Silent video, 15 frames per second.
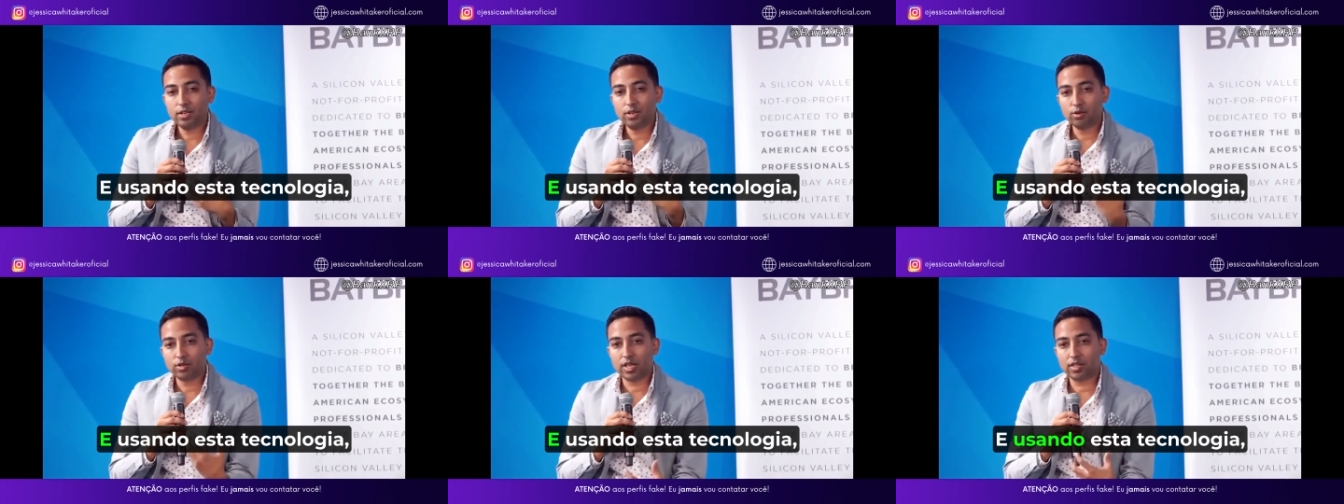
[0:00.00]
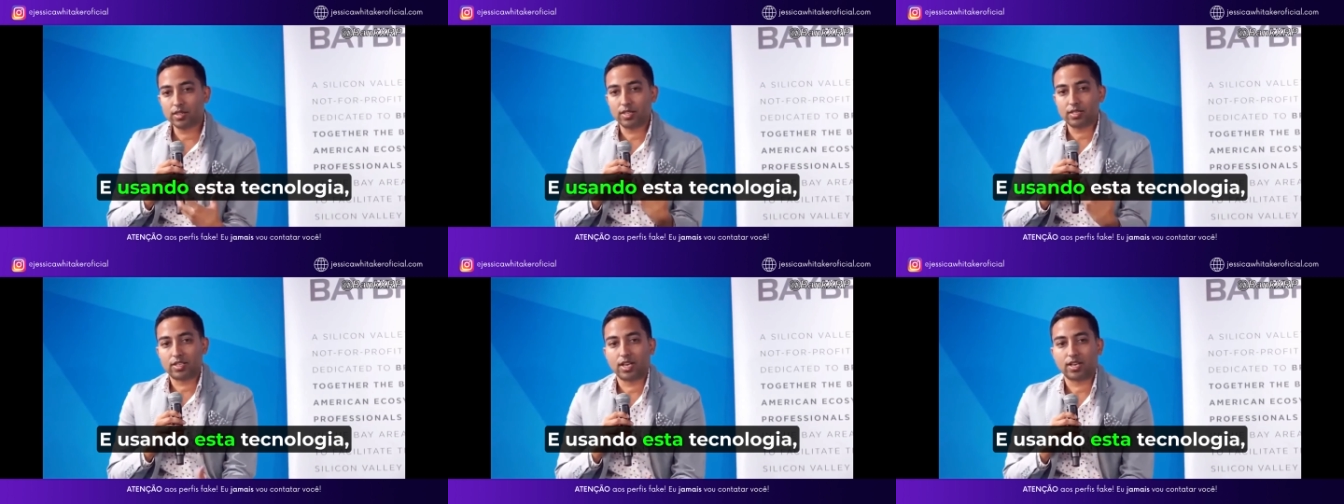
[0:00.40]
And
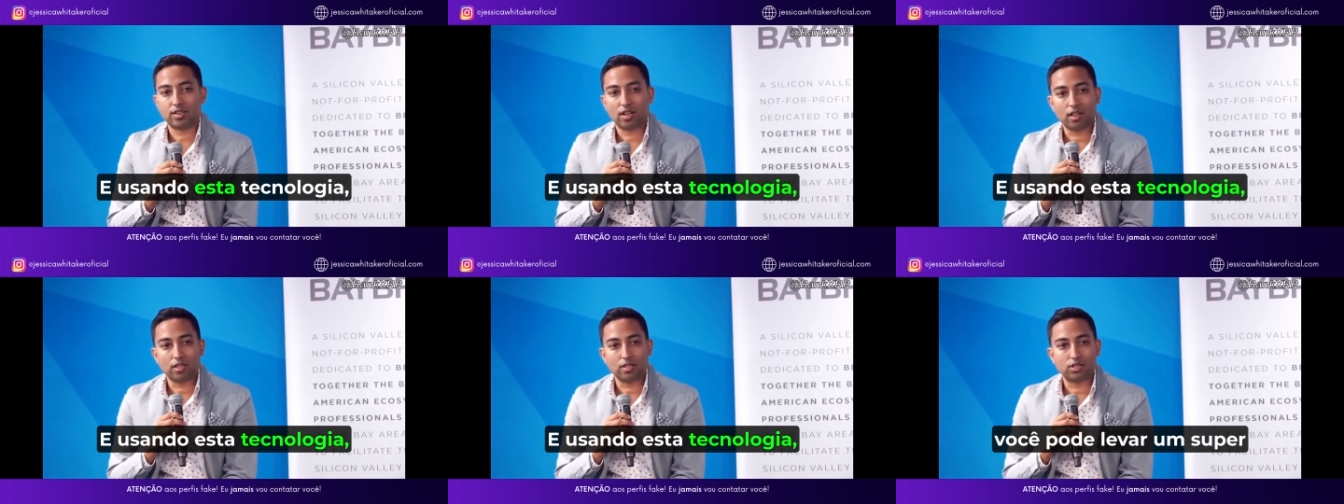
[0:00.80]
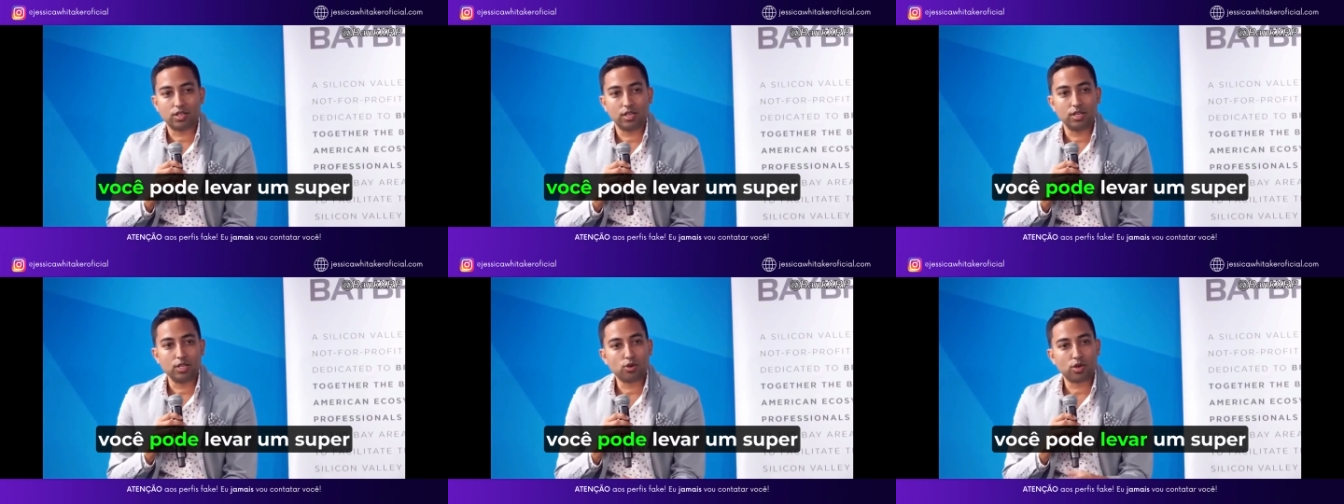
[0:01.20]
using this
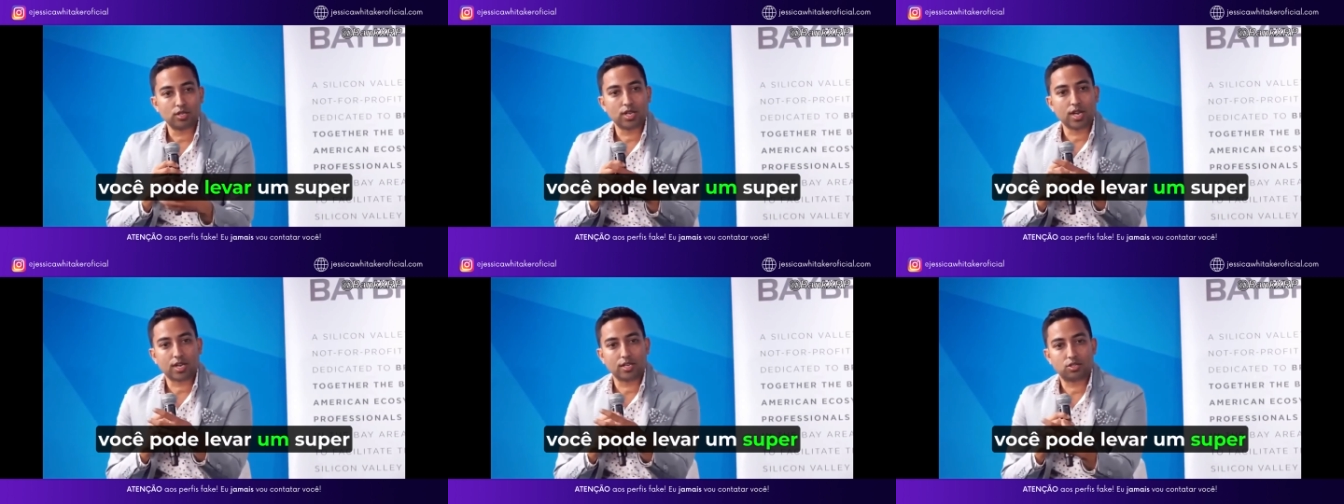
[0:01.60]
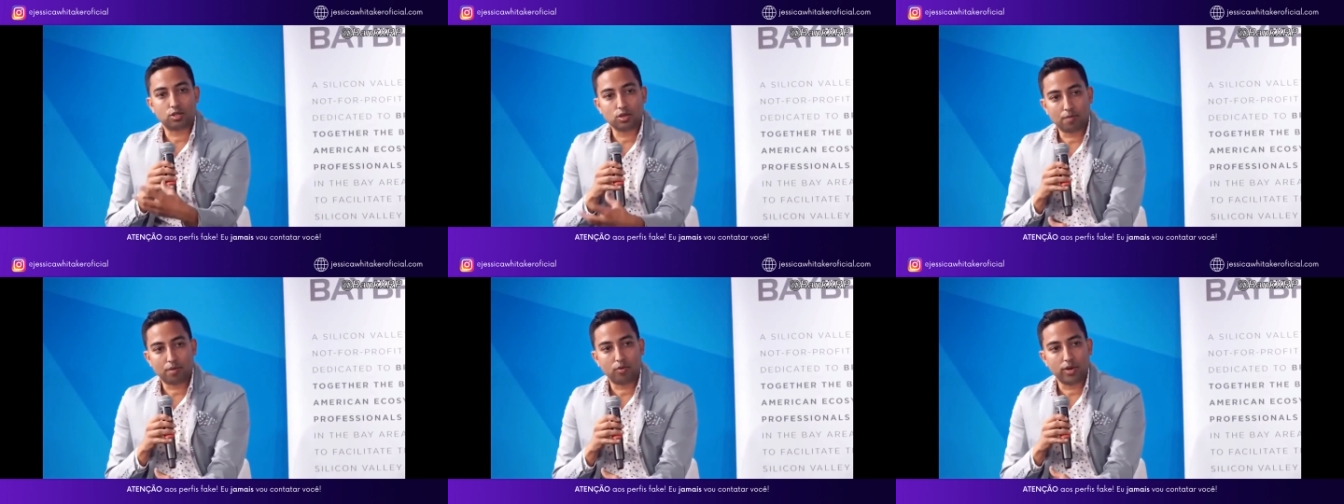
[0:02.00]
technology, you can take a
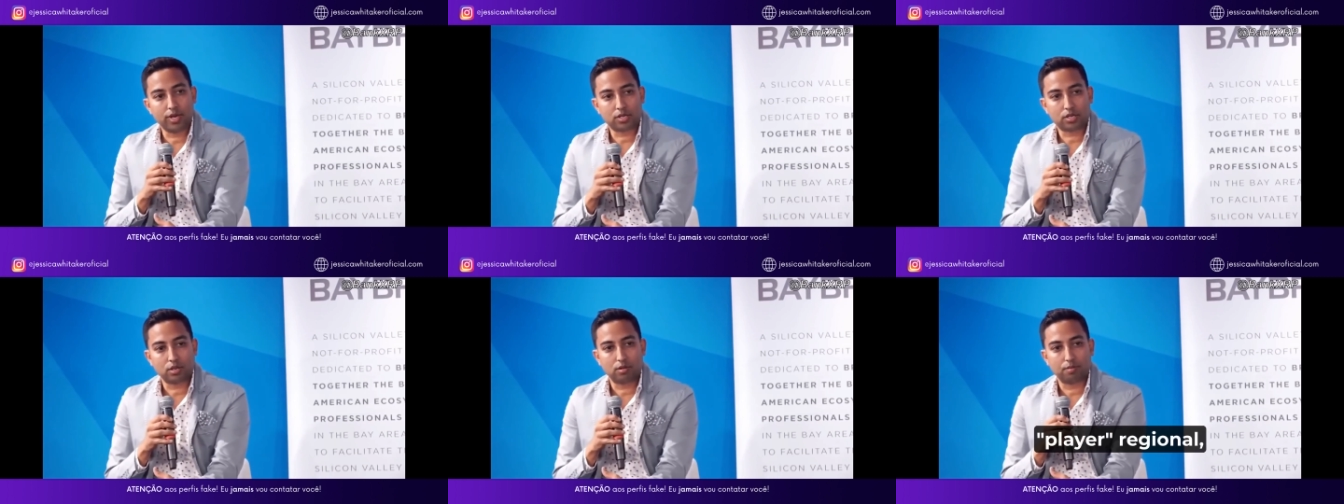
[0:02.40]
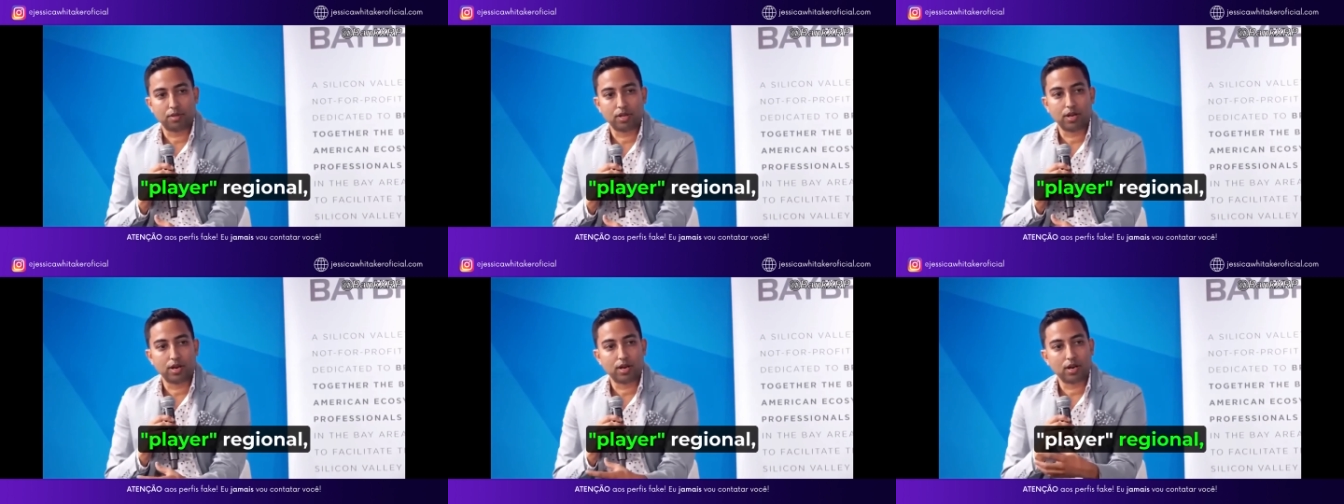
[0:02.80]
super regional
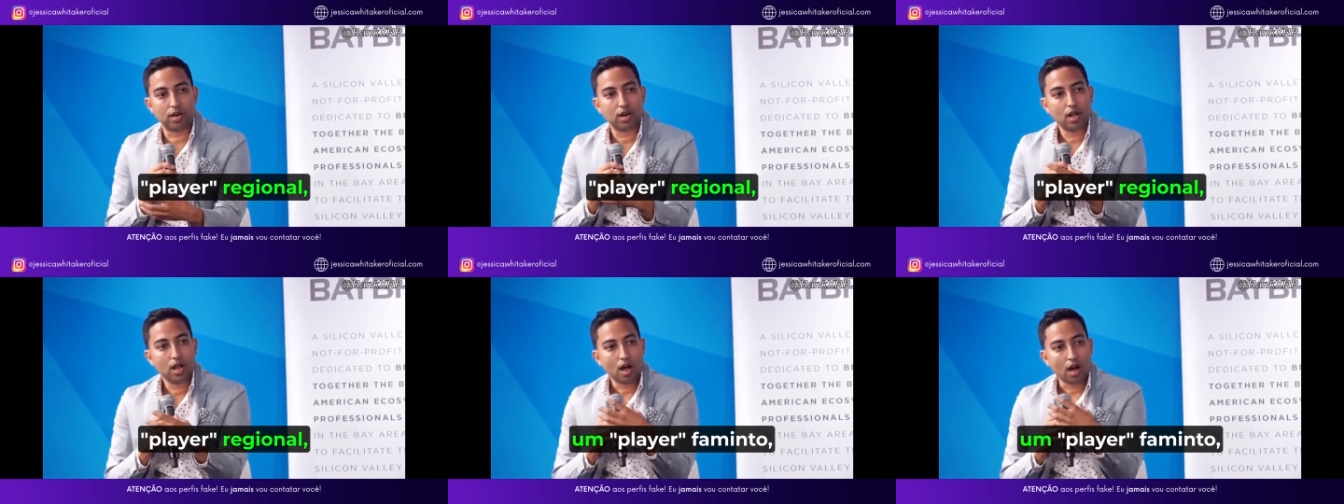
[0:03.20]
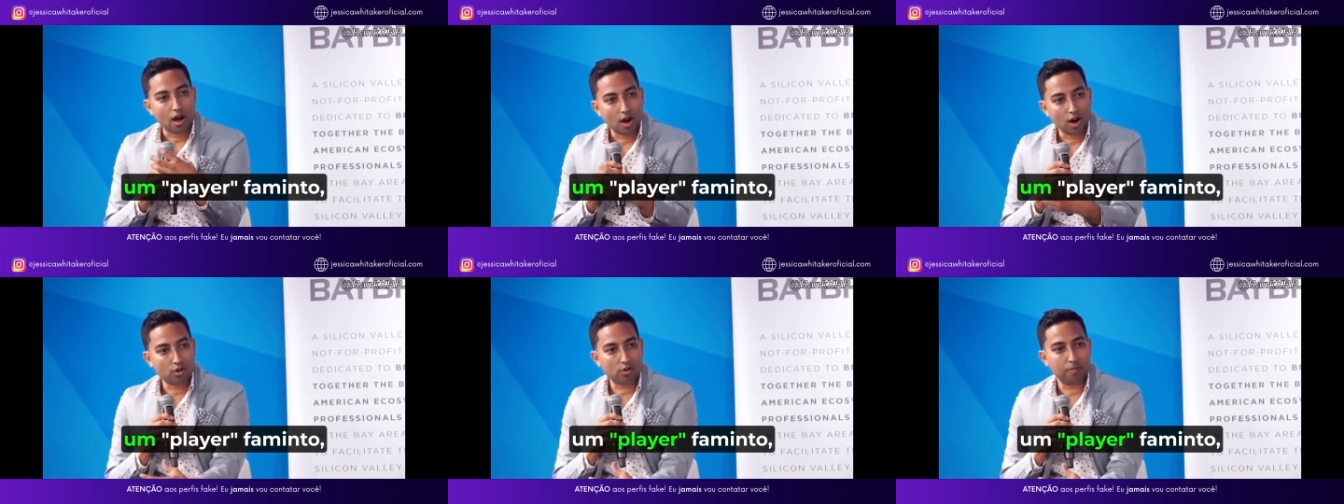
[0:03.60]
player, a
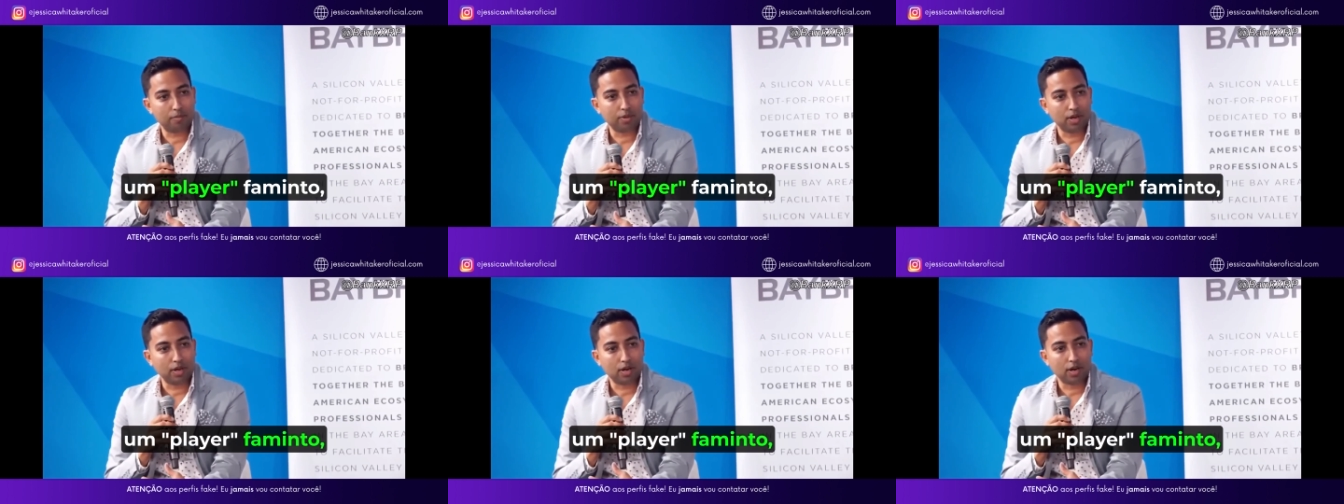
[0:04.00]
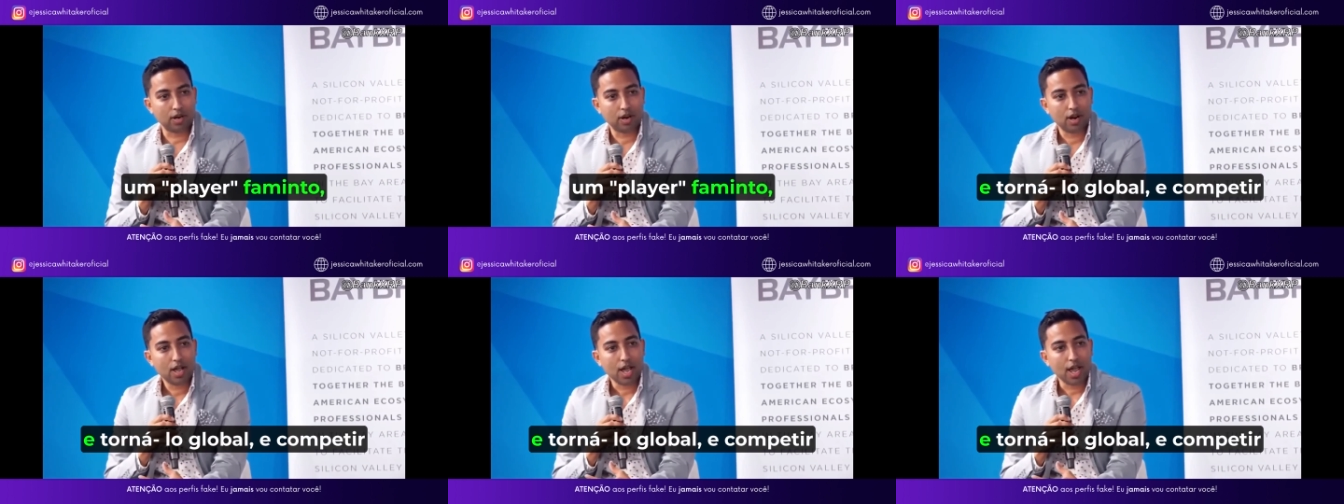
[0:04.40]
hungry
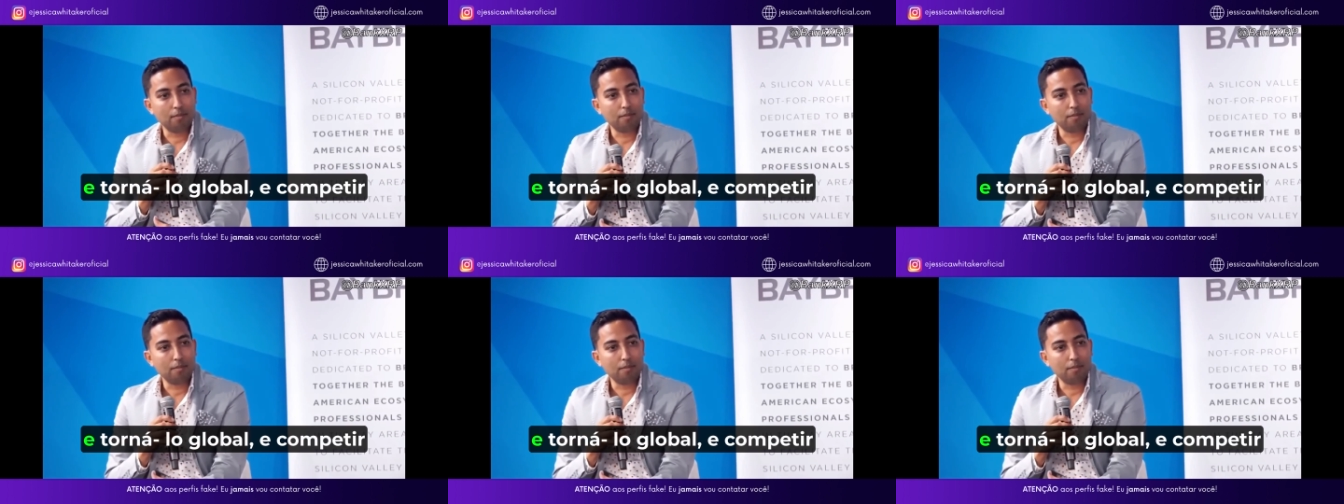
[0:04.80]
player,